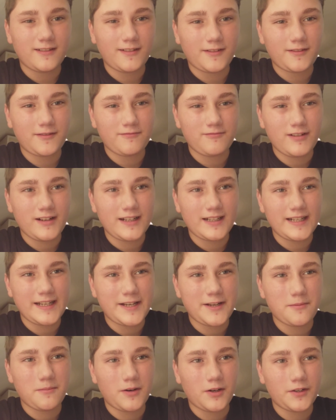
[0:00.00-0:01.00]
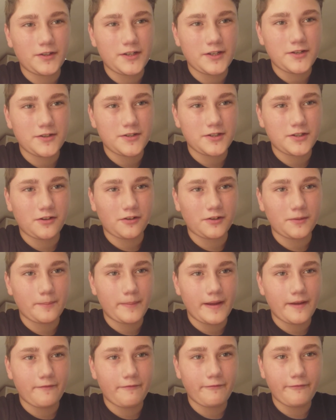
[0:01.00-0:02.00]
really, come on, you could have gone a
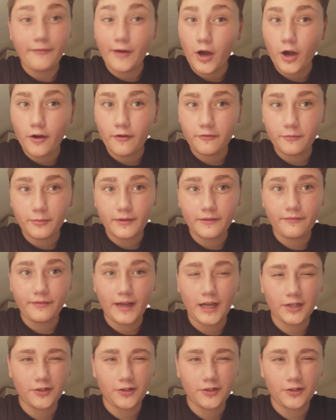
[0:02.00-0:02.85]
bit further with that.